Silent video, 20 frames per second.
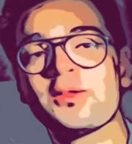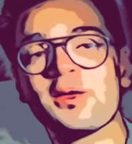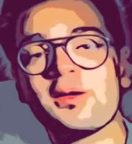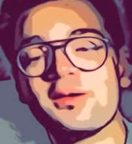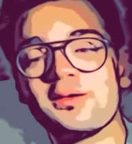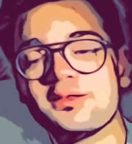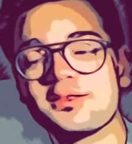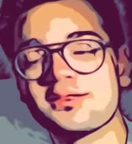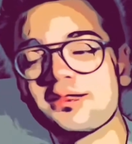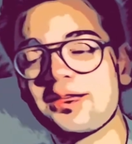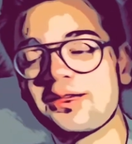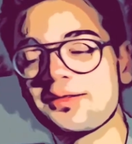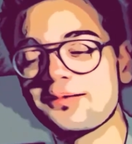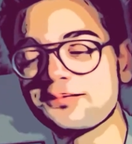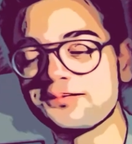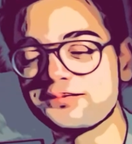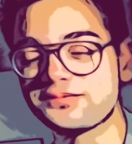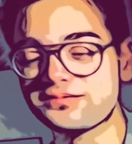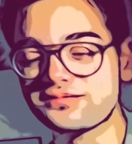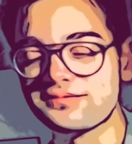it's like
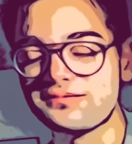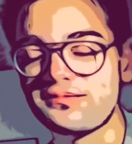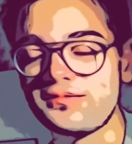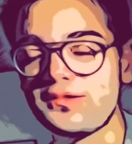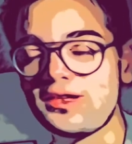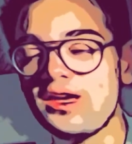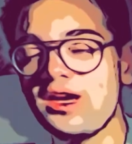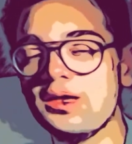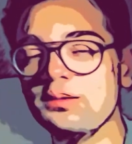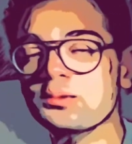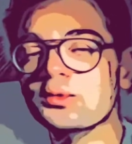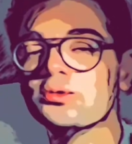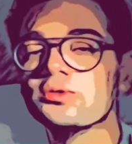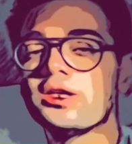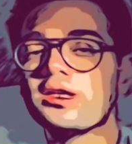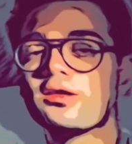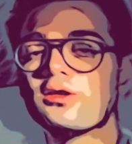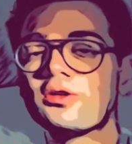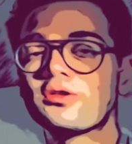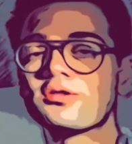I moved a
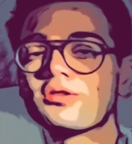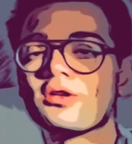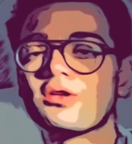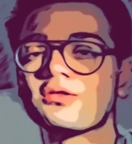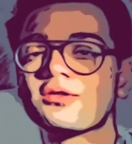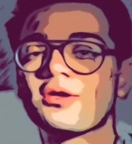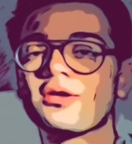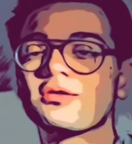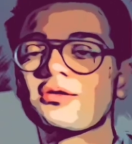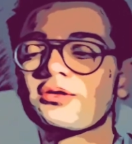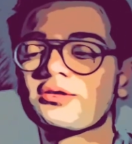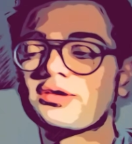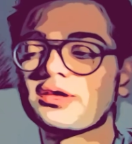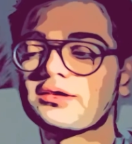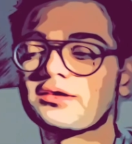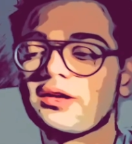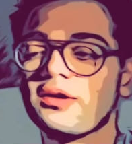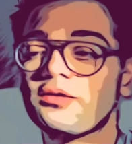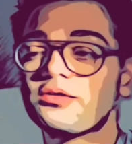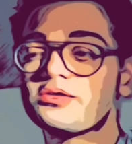lot at
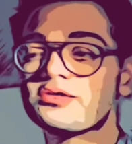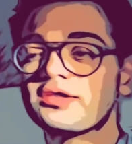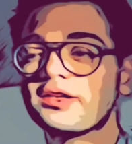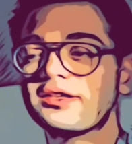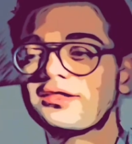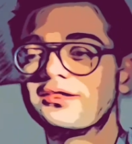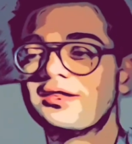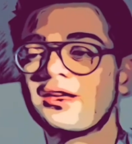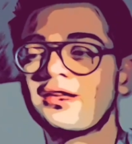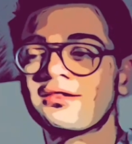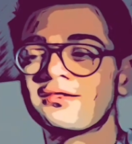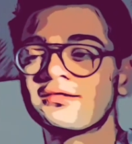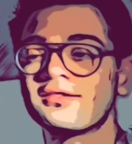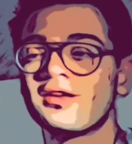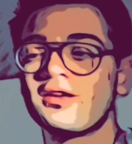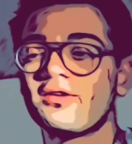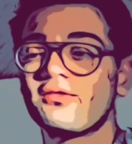the outside, and